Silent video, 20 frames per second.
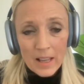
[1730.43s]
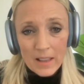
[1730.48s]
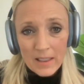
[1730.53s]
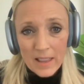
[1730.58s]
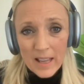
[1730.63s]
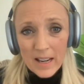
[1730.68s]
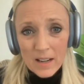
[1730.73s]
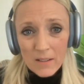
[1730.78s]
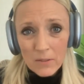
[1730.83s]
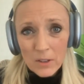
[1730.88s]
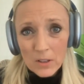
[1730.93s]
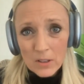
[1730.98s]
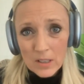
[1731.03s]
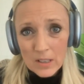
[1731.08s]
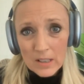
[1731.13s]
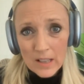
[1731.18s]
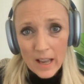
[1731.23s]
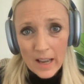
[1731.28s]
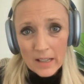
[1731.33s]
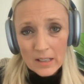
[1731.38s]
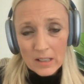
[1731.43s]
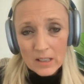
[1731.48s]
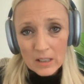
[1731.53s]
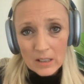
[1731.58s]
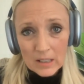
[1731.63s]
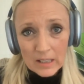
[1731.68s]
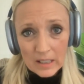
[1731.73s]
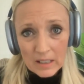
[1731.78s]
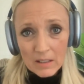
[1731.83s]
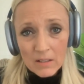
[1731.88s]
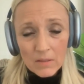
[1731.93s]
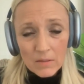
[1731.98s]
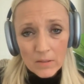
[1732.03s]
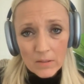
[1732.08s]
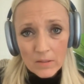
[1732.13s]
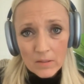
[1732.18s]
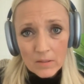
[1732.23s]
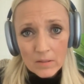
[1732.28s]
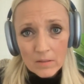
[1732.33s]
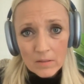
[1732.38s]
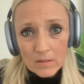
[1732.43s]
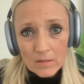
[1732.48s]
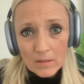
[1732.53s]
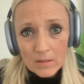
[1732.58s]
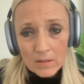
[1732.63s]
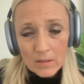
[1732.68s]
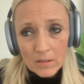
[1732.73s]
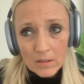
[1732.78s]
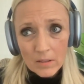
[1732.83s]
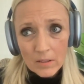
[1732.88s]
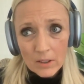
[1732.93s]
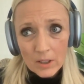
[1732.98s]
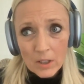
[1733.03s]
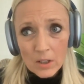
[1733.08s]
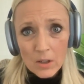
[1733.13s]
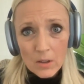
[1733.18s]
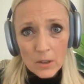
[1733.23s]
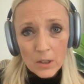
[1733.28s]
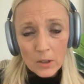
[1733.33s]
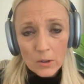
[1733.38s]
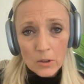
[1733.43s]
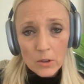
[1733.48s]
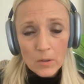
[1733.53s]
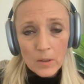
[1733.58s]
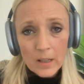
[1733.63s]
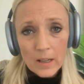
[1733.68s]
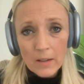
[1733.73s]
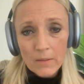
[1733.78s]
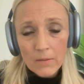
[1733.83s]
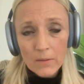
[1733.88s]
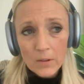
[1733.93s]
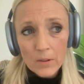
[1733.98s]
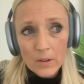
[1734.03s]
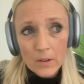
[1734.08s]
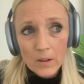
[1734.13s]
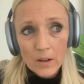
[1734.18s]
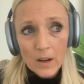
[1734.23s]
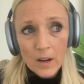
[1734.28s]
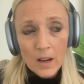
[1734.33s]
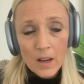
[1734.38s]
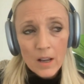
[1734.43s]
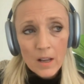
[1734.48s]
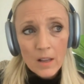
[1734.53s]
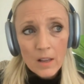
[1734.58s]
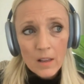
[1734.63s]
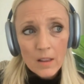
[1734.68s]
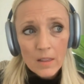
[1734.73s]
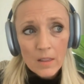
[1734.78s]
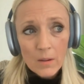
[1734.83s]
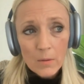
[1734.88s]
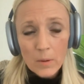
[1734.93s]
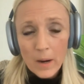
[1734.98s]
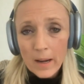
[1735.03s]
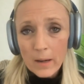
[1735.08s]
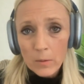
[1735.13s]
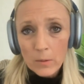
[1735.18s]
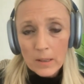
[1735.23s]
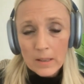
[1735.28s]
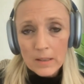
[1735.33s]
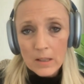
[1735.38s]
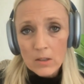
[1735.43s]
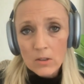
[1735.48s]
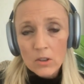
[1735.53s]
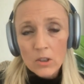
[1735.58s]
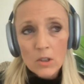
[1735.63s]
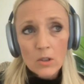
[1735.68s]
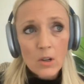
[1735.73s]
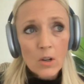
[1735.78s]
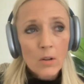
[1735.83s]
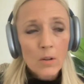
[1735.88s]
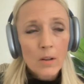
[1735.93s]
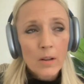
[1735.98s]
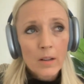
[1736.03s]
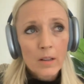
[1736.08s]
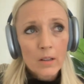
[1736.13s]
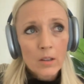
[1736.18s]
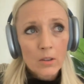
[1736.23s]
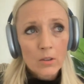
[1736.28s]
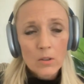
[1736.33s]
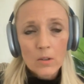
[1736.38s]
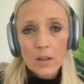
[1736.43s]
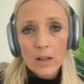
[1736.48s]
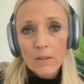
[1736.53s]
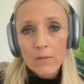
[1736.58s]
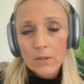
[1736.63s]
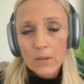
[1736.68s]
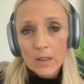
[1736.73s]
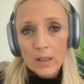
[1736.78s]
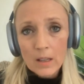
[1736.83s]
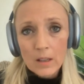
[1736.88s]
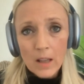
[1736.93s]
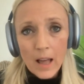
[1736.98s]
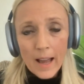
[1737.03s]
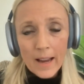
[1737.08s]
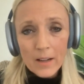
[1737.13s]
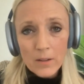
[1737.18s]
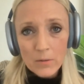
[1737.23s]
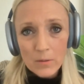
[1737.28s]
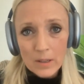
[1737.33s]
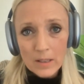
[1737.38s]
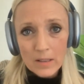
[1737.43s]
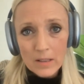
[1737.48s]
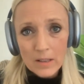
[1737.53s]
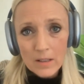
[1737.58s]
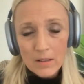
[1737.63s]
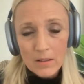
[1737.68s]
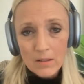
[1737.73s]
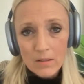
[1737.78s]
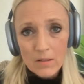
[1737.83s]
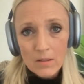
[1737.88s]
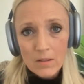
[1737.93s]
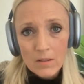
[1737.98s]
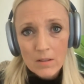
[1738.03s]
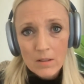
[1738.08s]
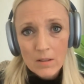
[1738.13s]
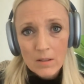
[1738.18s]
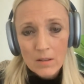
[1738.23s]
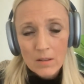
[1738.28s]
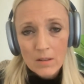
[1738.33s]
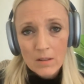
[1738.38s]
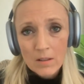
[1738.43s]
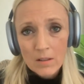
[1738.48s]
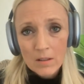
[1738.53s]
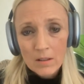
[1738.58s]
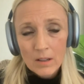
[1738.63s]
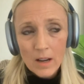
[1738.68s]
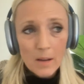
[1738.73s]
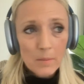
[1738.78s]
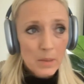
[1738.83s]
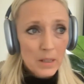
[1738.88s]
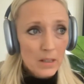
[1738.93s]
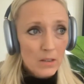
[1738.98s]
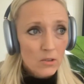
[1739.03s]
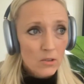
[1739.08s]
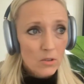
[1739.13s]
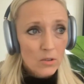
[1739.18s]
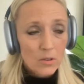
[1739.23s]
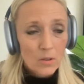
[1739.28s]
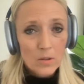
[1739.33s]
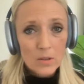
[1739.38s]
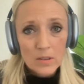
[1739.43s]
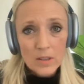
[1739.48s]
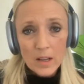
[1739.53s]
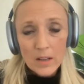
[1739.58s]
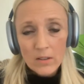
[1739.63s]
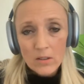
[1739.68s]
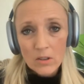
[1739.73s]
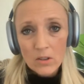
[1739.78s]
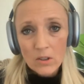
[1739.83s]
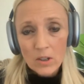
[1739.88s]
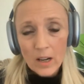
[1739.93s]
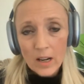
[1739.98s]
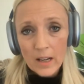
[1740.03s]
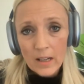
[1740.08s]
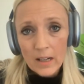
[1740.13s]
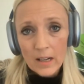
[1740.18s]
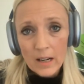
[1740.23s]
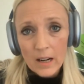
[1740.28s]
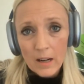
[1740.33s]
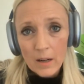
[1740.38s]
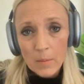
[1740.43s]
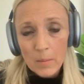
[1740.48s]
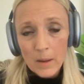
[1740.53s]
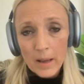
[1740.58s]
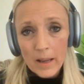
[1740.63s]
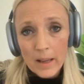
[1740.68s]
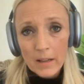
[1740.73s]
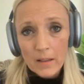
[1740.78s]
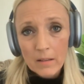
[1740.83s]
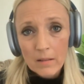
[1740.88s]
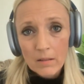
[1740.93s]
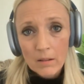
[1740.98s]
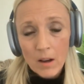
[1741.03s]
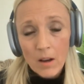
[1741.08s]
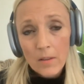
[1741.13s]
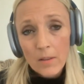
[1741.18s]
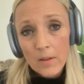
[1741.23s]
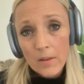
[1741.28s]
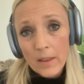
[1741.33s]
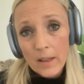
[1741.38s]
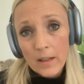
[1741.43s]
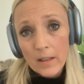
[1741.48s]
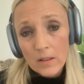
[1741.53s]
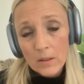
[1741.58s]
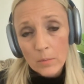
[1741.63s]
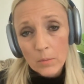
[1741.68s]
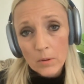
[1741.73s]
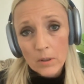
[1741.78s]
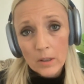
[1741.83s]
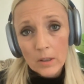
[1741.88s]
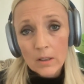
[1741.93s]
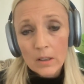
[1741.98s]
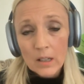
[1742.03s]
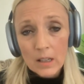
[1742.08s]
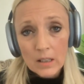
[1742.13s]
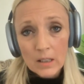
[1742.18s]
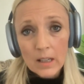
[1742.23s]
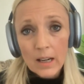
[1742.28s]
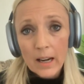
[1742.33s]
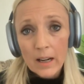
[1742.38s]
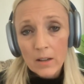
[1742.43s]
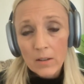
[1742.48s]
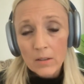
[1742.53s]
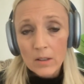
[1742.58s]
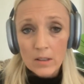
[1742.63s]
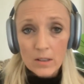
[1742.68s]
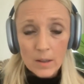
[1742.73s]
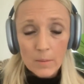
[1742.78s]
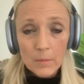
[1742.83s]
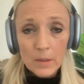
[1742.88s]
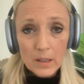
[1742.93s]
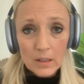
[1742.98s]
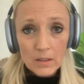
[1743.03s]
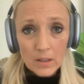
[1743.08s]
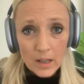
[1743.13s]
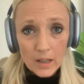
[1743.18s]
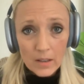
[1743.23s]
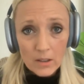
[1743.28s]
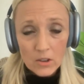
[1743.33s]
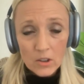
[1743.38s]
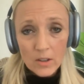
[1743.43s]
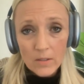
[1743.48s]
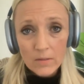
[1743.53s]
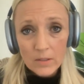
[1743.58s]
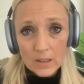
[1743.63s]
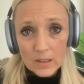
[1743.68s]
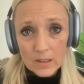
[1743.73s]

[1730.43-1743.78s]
Then, if you decide to leave, you know you're doing it for the right reasons. You know you're doing it for the aligned reasons, not because you're so exhausted you can't get out of bed. Although that is a pretty good indicator that something's got to shift,